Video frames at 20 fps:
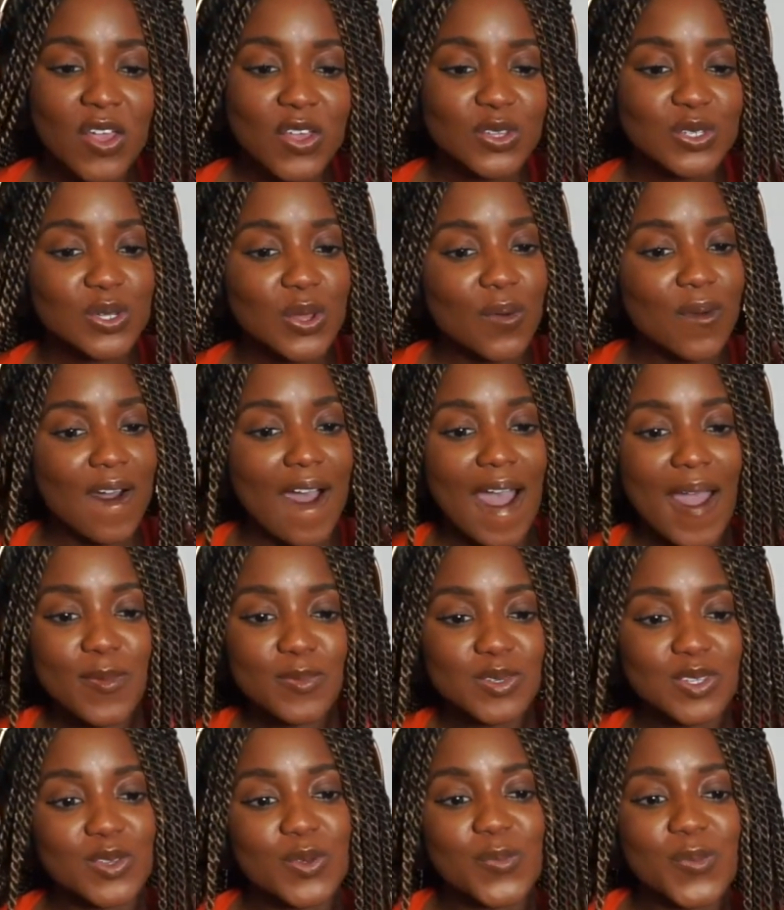So
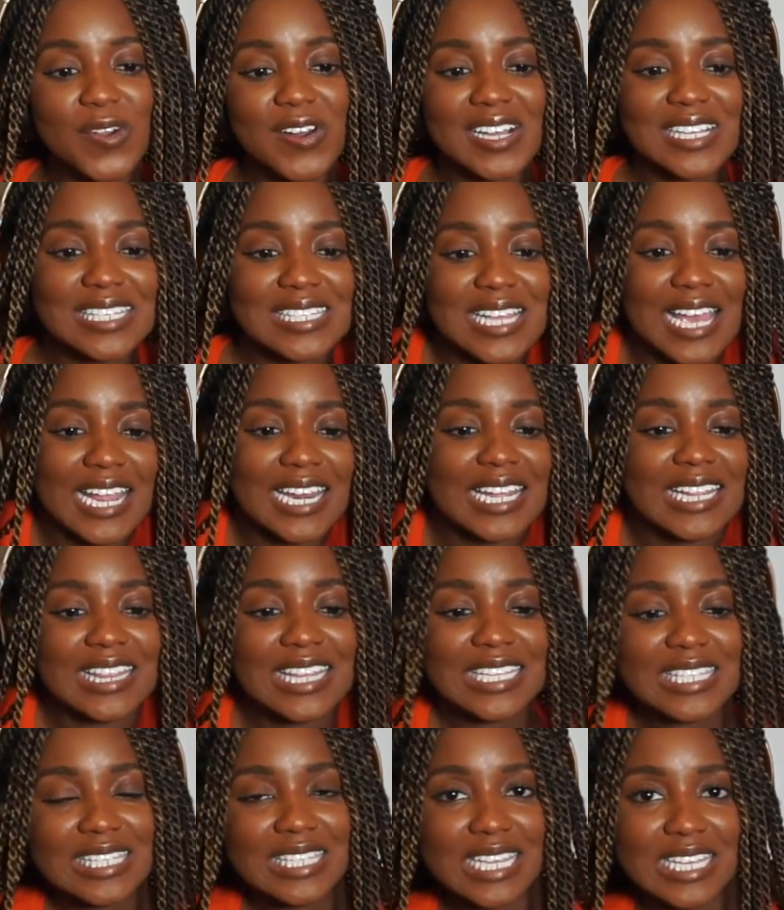I'm super excited.
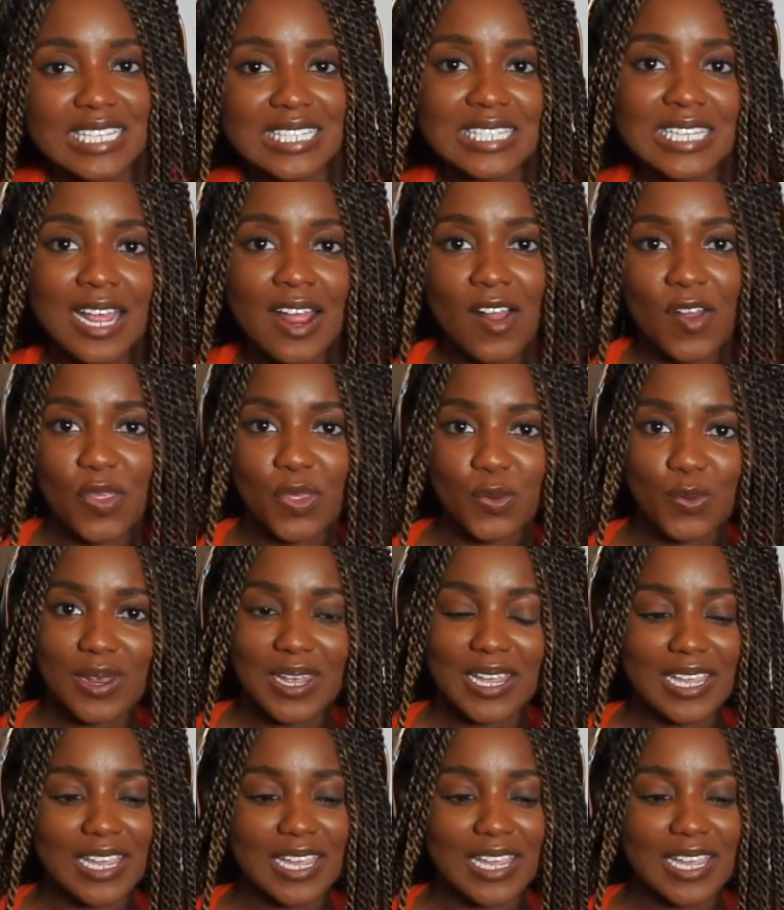This is three